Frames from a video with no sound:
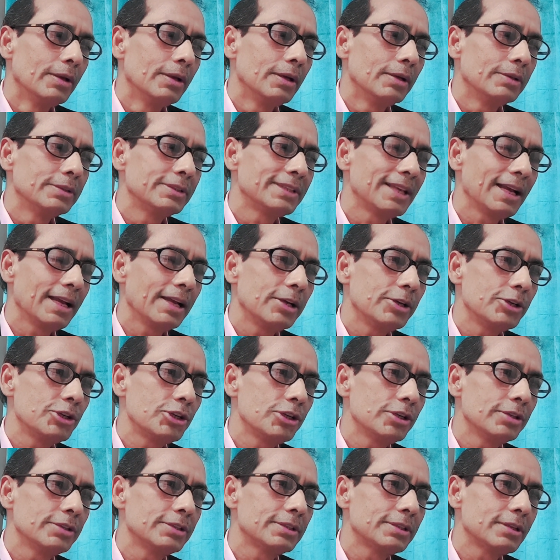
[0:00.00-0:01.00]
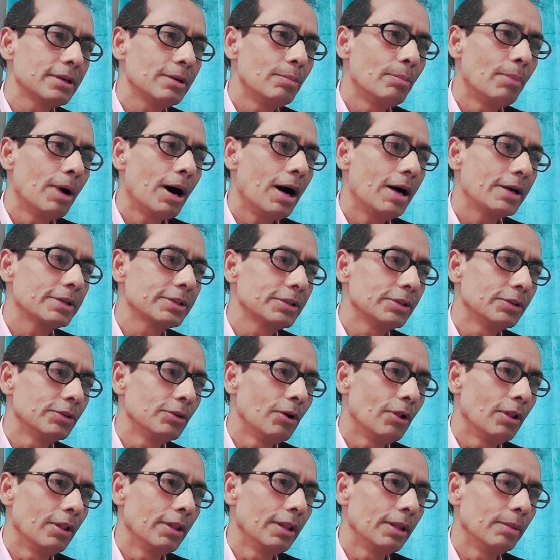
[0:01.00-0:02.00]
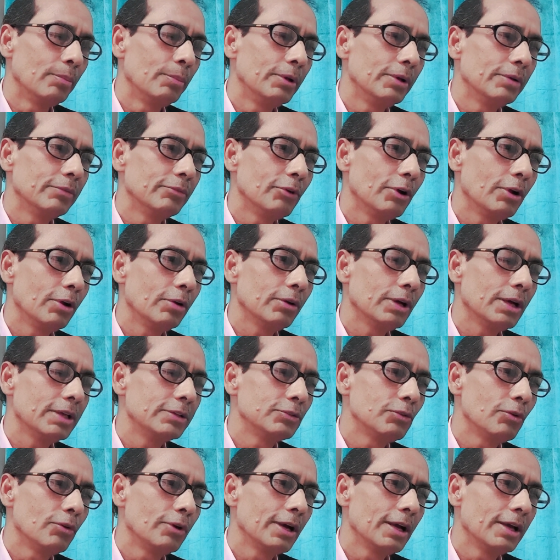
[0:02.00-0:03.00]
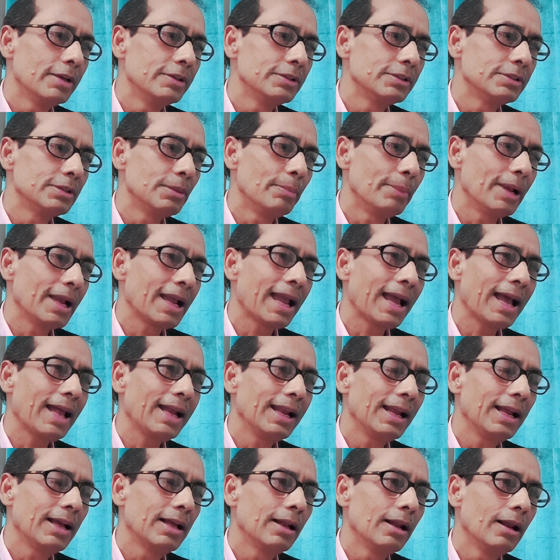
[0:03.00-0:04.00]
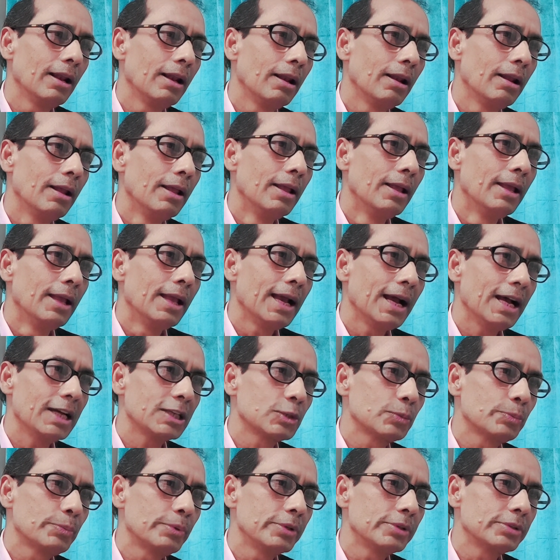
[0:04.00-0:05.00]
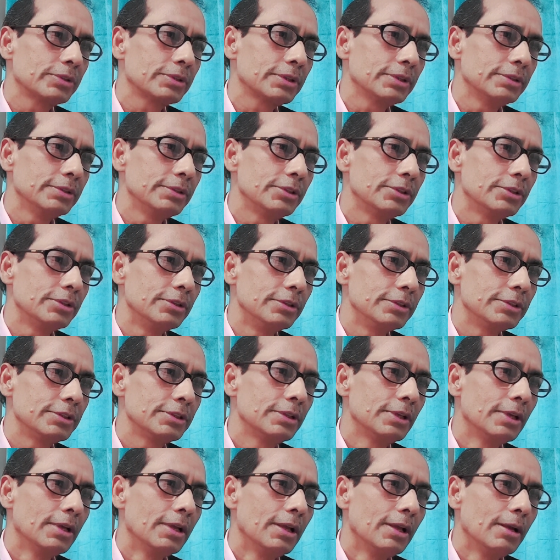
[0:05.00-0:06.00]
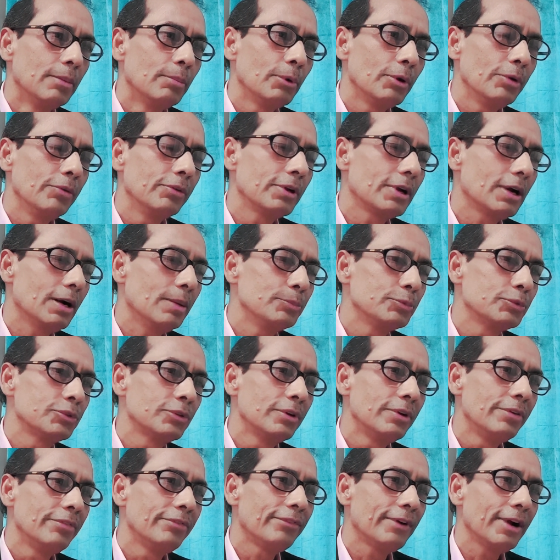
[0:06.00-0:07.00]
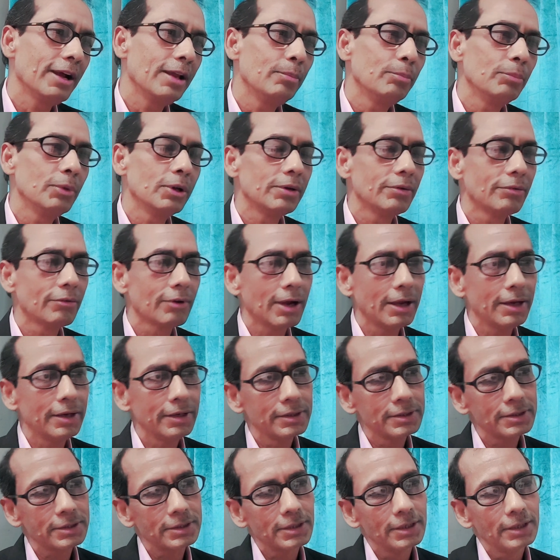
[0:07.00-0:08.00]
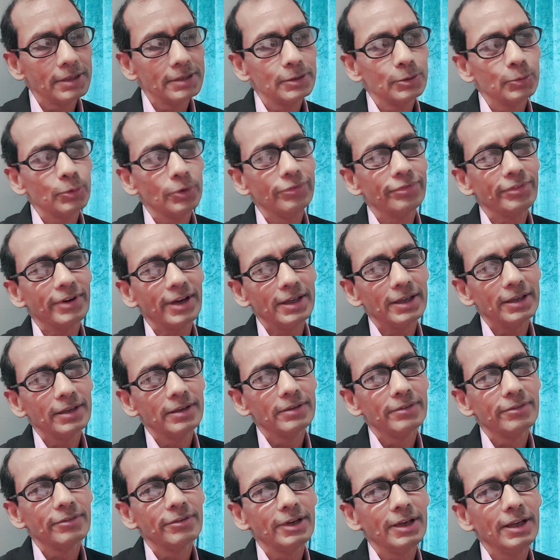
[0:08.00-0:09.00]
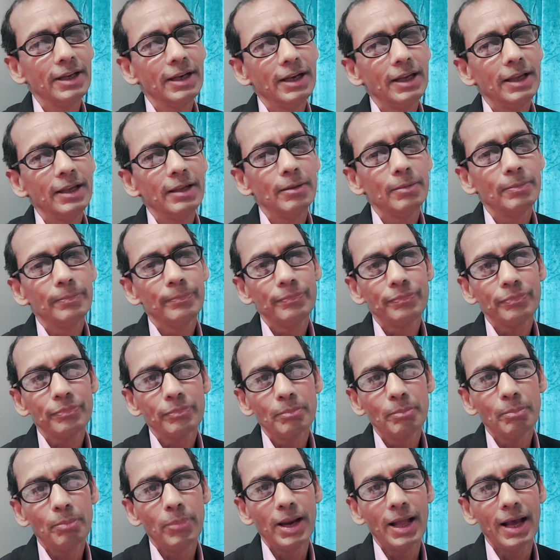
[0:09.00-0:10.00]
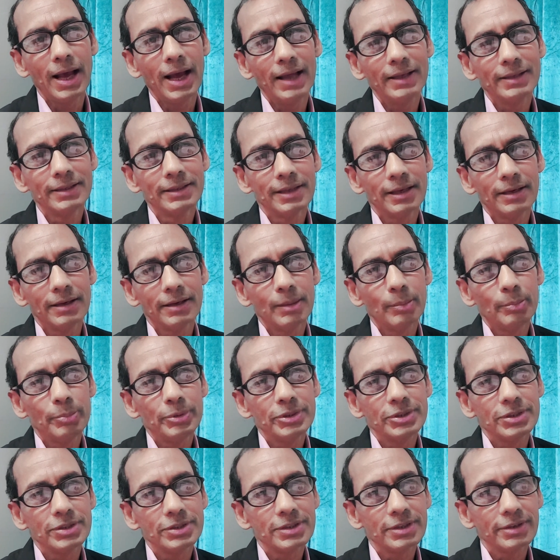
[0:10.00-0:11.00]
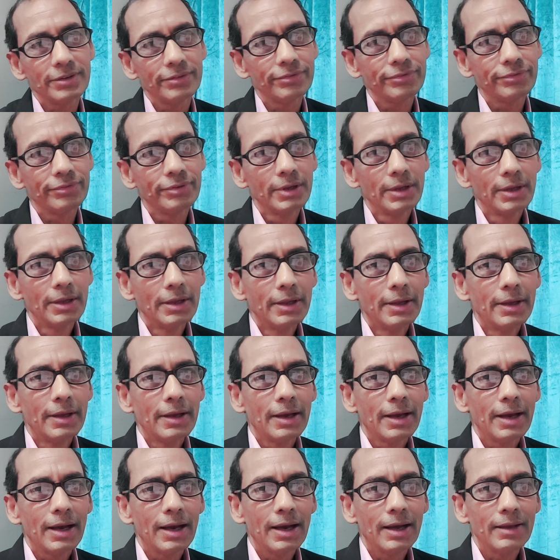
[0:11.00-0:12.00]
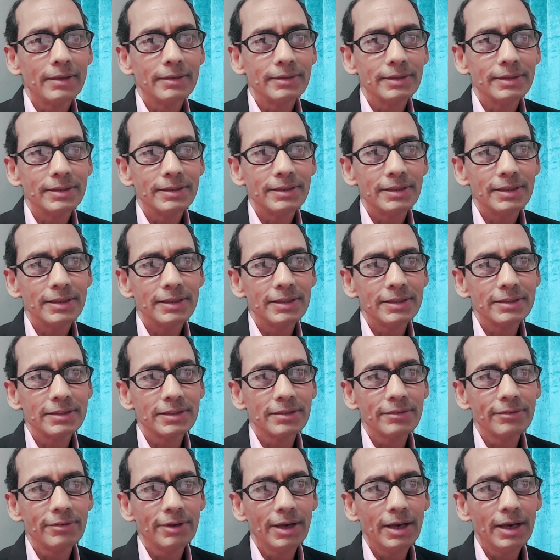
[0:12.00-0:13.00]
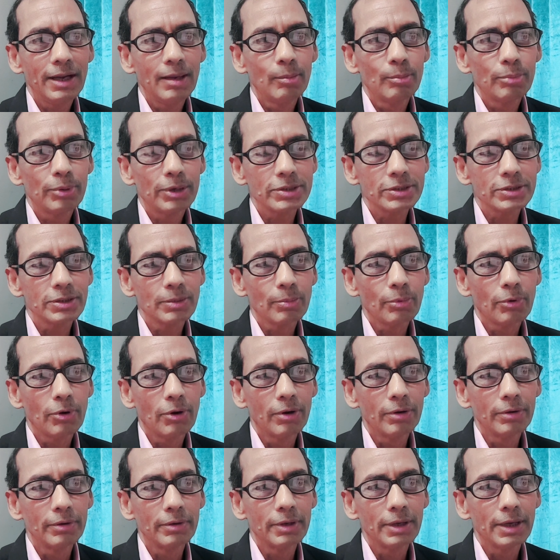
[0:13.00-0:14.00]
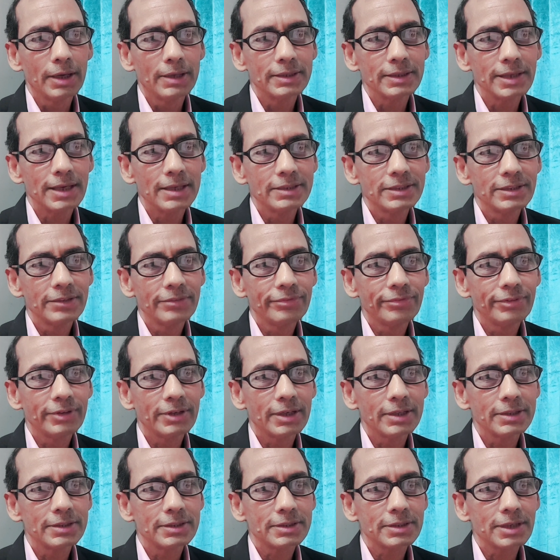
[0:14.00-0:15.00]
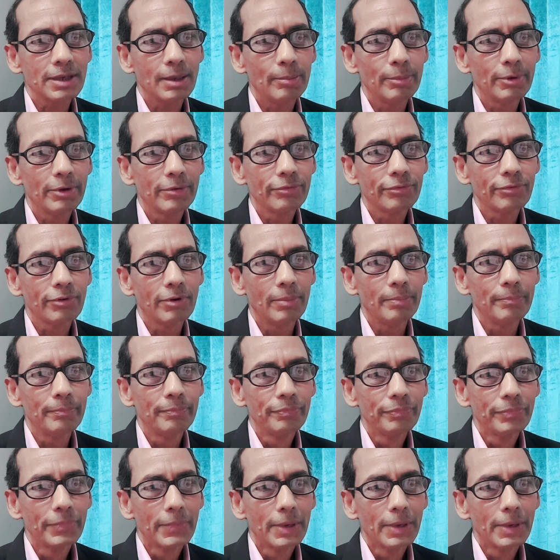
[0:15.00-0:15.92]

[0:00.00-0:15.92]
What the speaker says: sagacious remarks and all that, because as long as the mechanical aspects concerns. When it comes to refinement of writing skills, we find it really bland and repetitive, and it doesn't really impress upon as if it is coming from